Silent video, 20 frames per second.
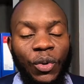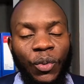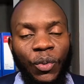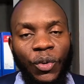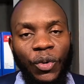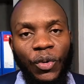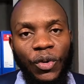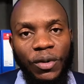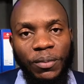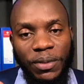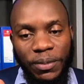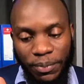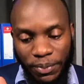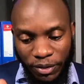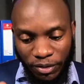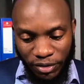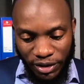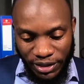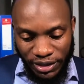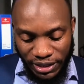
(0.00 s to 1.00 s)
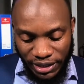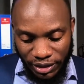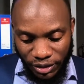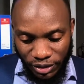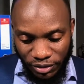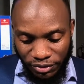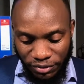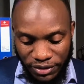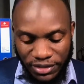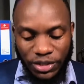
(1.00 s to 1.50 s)
we will be providing
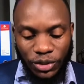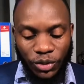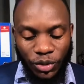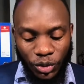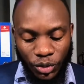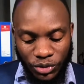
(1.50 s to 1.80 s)
our physical